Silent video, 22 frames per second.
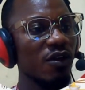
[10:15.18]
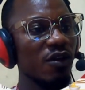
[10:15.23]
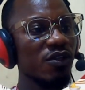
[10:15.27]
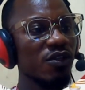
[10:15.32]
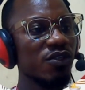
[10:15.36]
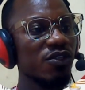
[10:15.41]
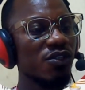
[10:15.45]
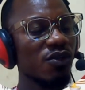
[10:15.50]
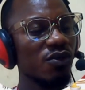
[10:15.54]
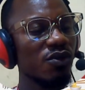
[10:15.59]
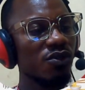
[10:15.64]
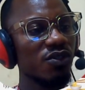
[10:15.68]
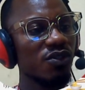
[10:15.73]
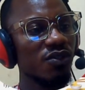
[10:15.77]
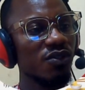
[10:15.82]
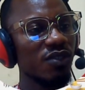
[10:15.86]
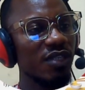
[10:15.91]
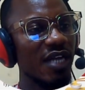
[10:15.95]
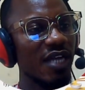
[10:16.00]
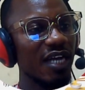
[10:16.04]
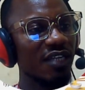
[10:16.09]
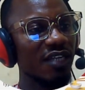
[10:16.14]
So to do
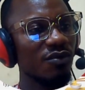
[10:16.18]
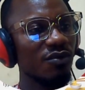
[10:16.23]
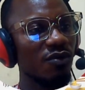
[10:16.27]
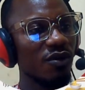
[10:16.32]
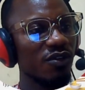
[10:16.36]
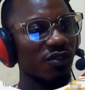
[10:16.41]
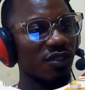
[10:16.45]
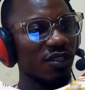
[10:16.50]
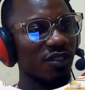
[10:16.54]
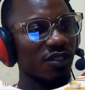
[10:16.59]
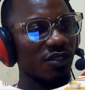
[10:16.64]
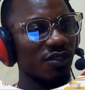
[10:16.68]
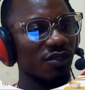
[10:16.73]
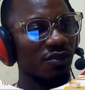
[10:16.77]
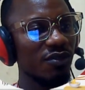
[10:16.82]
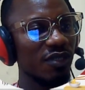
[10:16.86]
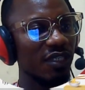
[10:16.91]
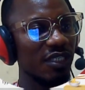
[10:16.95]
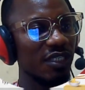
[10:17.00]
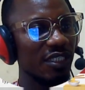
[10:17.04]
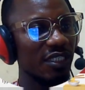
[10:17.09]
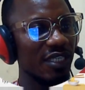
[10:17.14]
that, what you can do
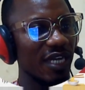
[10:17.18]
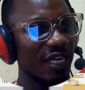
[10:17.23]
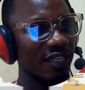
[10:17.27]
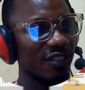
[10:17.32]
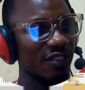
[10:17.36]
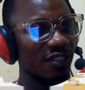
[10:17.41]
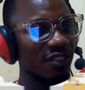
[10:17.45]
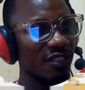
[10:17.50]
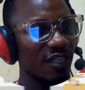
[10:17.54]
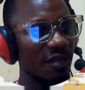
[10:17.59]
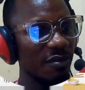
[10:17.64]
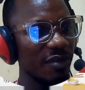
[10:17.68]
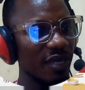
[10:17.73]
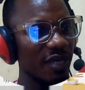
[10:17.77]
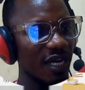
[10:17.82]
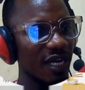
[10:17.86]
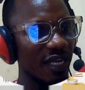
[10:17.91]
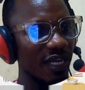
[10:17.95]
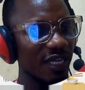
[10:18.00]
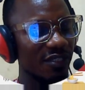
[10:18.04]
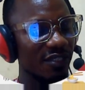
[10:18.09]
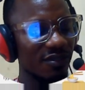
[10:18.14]
is that, let me
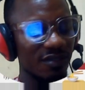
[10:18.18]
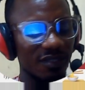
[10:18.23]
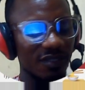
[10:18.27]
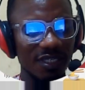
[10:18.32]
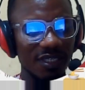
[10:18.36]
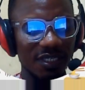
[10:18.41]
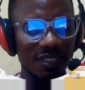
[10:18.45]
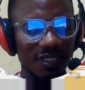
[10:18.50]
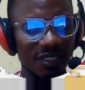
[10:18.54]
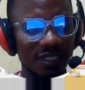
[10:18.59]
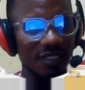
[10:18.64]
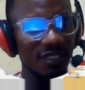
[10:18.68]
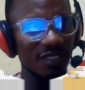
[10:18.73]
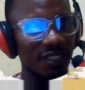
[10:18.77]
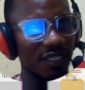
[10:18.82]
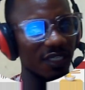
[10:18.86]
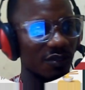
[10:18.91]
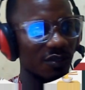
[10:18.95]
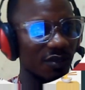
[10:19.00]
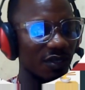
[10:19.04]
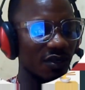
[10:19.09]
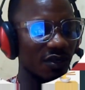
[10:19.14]
highlight on this and take
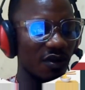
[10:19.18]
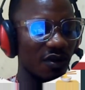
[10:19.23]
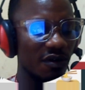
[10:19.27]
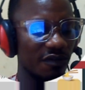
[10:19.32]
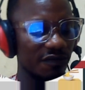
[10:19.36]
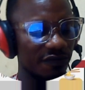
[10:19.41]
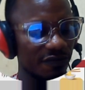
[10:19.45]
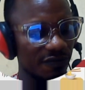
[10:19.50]
this one off.